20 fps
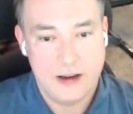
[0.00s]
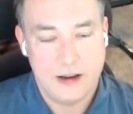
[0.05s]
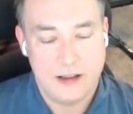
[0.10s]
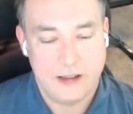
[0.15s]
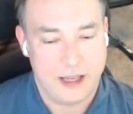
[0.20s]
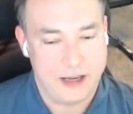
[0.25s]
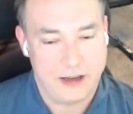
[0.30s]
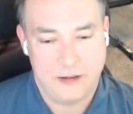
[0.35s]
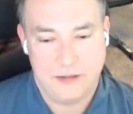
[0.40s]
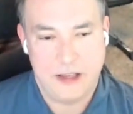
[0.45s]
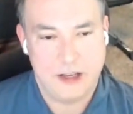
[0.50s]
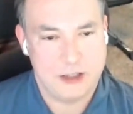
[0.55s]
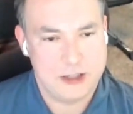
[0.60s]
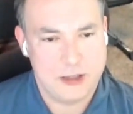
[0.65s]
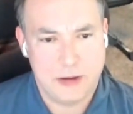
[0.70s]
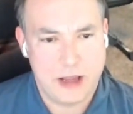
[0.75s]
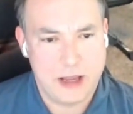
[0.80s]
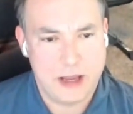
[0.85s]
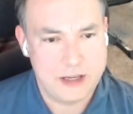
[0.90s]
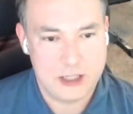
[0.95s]
like,
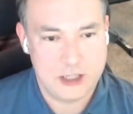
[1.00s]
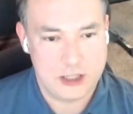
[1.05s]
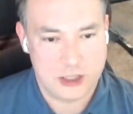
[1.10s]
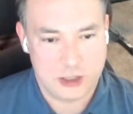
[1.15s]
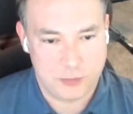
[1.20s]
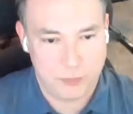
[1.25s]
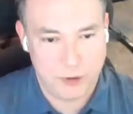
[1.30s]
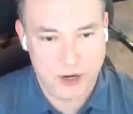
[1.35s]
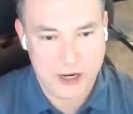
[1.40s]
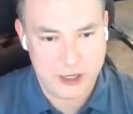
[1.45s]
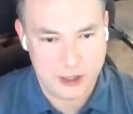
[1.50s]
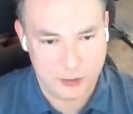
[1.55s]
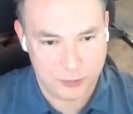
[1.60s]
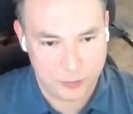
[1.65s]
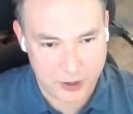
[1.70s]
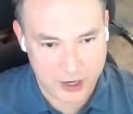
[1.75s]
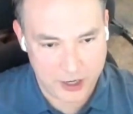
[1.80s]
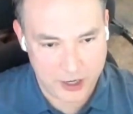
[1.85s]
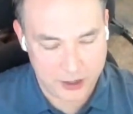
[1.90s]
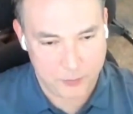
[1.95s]
sometimes it's just breaking your
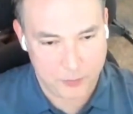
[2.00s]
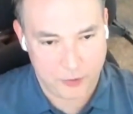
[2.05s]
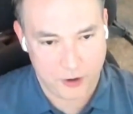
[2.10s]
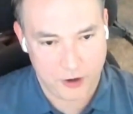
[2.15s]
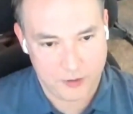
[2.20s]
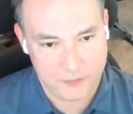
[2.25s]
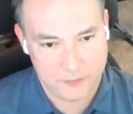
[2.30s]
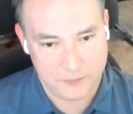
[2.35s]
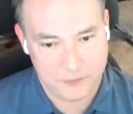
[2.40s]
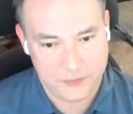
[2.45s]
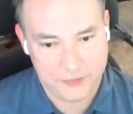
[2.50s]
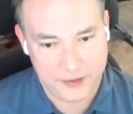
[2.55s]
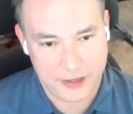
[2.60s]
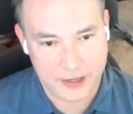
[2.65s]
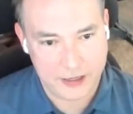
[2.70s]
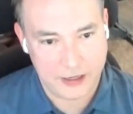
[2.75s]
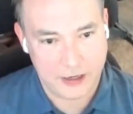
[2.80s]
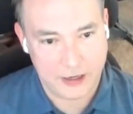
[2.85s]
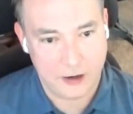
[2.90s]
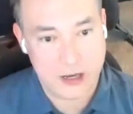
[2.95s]
product apart.
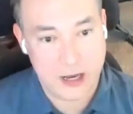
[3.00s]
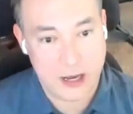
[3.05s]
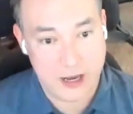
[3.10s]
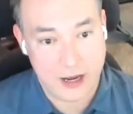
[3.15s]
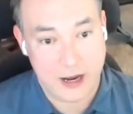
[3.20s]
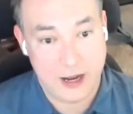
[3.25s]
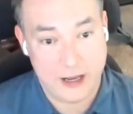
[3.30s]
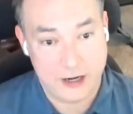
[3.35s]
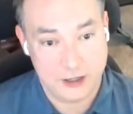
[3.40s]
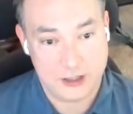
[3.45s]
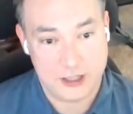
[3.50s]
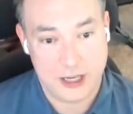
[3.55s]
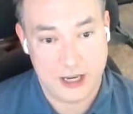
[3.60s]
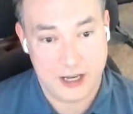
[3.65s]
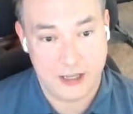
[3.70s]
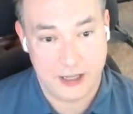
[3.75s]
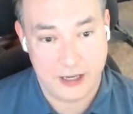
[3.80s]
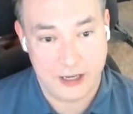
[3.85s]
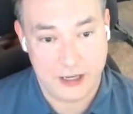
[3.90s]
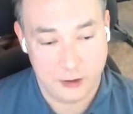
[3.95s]
Like, okay, I
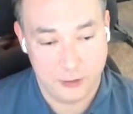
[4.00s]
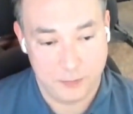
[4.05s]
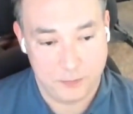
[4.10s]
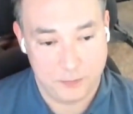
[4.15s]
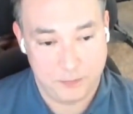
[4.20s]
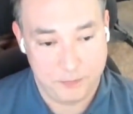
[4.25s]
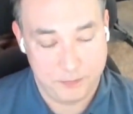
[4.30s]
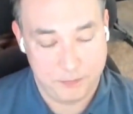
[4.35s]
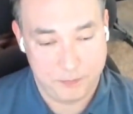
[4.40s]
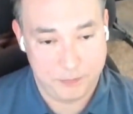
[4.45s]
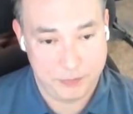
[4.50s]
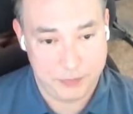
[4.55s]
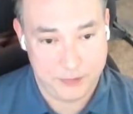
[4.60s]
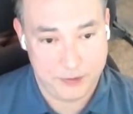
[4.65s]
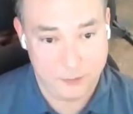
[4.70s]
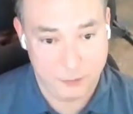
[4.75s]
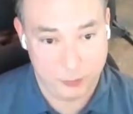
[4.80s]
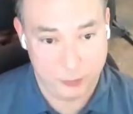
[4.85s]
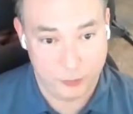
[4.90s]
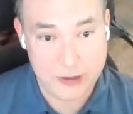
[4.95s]
understand, like, your
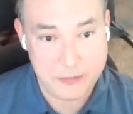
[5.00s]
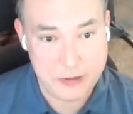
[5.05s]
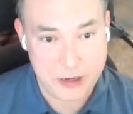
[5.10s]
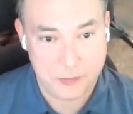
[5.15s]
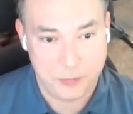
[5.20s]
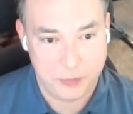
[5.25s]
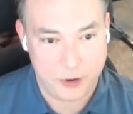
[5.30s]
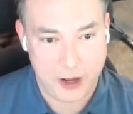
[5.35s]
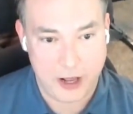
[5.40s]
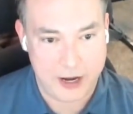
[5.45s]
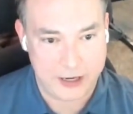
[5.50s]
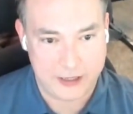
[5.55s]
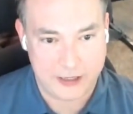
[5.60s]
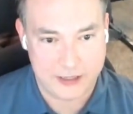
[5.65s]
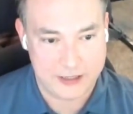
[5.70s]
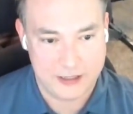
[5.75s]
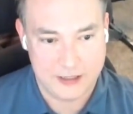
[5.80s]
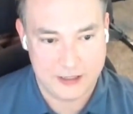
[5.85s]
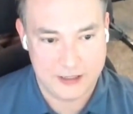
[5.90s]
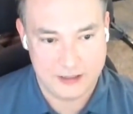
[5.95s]
premium product
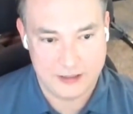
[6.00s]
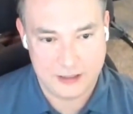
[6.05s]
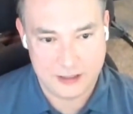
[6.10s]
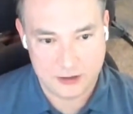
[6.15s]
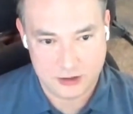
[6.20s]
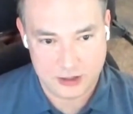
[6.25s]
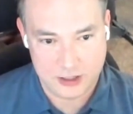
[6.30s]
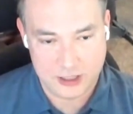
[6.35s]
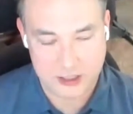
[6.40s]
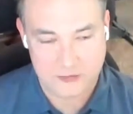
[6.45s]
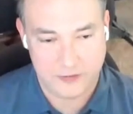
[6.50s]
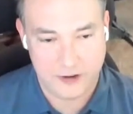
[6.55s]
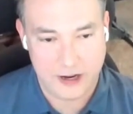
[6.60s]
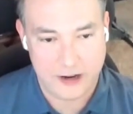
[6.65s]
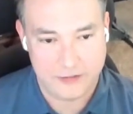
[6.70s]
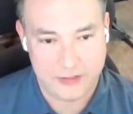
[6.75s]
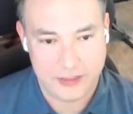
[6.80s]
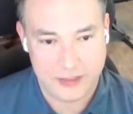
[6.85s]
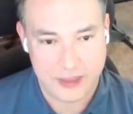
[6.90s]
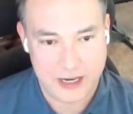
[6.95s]
gives you these
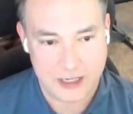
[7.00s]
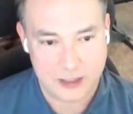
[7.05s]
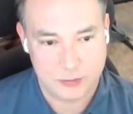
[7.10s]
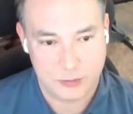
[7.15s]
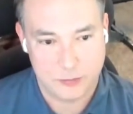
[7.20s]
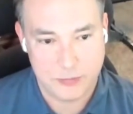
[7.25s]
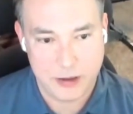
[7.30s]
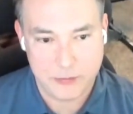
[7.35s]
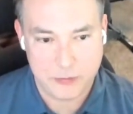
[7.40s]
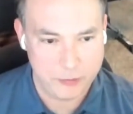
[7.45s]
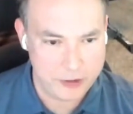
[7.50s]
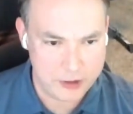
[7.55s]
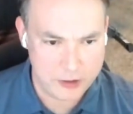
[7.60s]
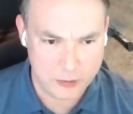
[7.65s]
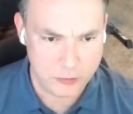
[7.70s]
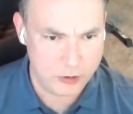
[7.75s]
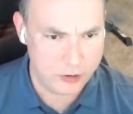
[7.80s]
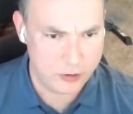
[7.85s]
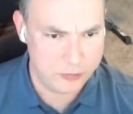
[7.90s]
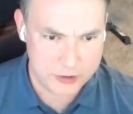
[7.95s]
5 things, but maybe we do
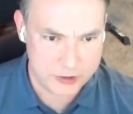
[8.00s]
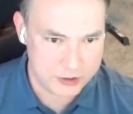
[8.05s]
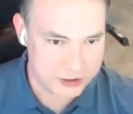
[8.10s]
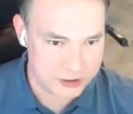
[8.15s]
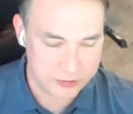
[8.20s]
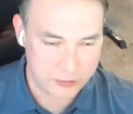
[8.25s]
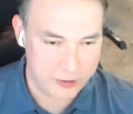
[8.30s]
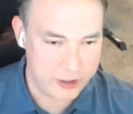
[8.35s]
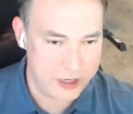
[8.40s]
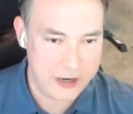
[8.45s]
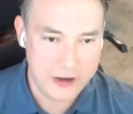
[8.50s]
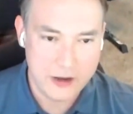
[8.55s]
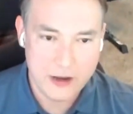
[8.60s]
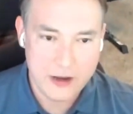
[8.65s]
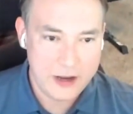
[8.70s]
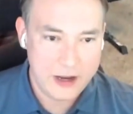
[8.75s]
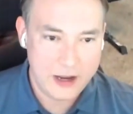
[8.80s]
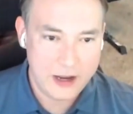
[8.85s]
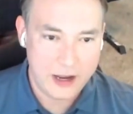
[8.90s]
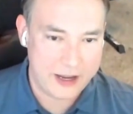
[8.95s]
one with just 3.
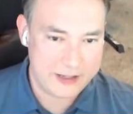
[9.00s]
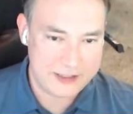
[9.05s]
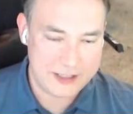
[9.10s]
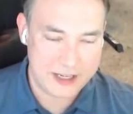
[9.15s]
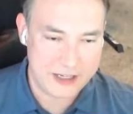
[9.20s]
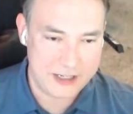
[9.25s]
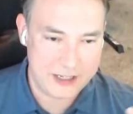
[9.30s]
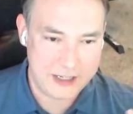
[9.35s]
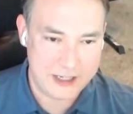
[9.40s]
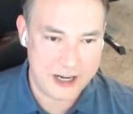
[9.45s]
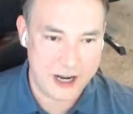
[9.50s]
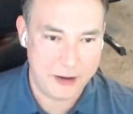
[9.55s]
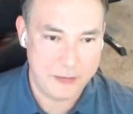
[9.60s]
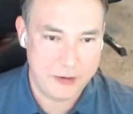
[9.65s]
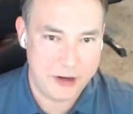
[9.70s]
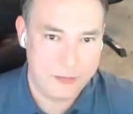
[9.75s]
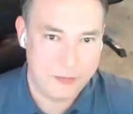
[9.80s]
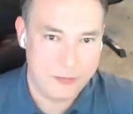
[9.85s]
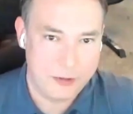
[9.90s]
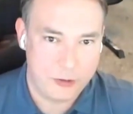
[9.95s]
I'd say coming
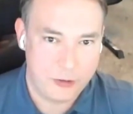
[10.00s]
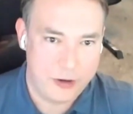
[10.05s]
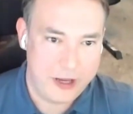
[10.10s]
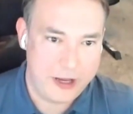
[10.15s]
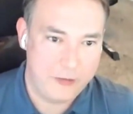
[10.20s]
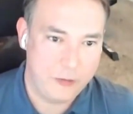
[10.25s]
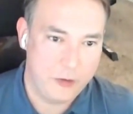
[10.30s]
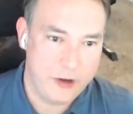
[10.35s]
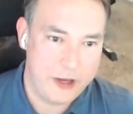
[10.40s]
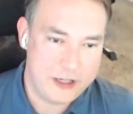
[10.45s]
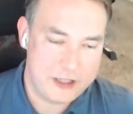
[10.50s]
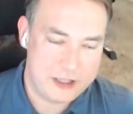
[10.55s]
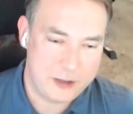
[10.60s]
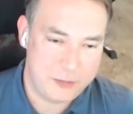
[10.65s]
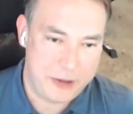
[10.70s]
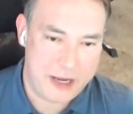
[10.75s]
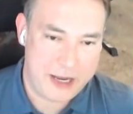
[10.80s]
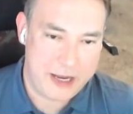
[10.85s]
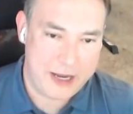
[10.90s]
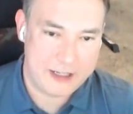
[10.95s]
up with creative ways to
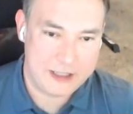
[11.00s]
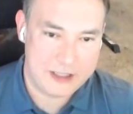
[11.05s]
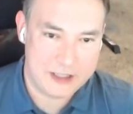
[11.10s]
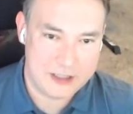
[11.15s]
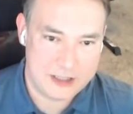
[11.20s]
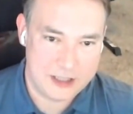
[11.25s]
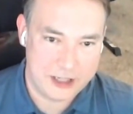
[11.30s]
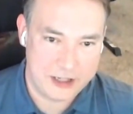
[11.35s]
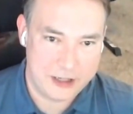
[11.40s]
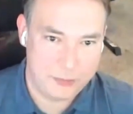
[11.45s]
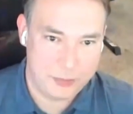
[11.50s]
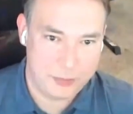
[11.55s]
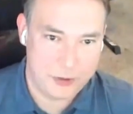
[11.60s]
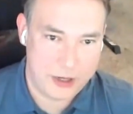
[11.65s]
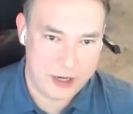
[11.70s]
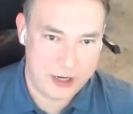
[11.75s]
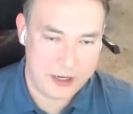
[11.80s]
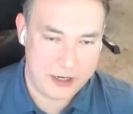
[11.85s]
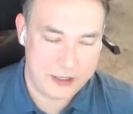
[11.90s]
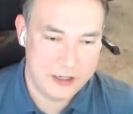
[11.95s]
package and sell your
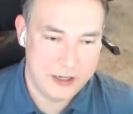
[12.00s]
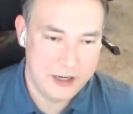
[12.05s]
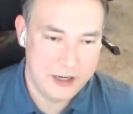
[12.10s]
product.